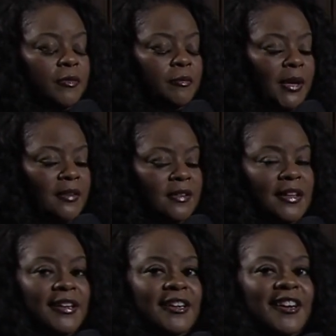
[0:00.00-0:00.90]

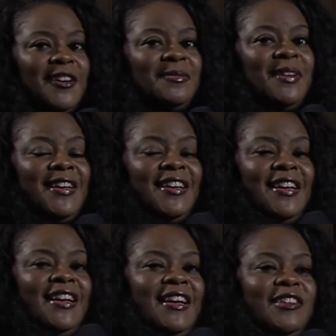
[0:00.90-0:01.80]
maysa.com,
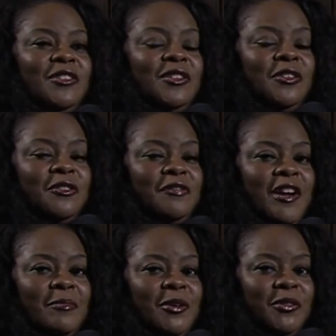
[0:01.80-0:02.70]
and you can also find me on